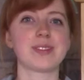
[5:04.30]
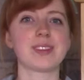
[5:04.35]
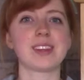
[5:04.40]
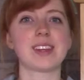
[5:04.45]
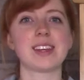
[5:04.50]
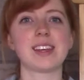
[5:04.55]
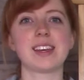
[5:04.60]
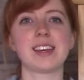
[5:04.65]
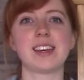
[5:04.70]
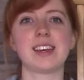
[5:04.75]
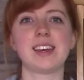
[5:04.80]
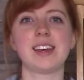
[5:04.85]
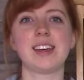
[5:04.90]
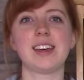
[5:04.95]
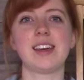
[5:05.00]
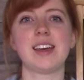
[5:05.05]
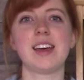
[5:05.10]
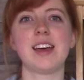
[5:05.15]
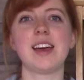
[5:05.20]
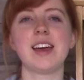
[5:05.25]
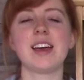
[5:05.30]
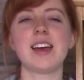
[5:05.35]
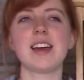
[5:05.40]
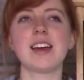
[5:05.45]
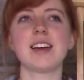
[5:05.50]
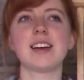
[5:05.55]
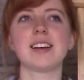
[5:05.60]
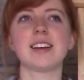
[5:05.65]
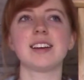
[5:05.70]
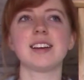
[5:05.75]

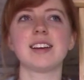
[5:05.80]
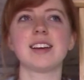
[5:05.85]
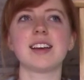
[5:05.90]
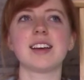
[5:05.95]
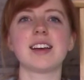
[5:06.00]
[no speech]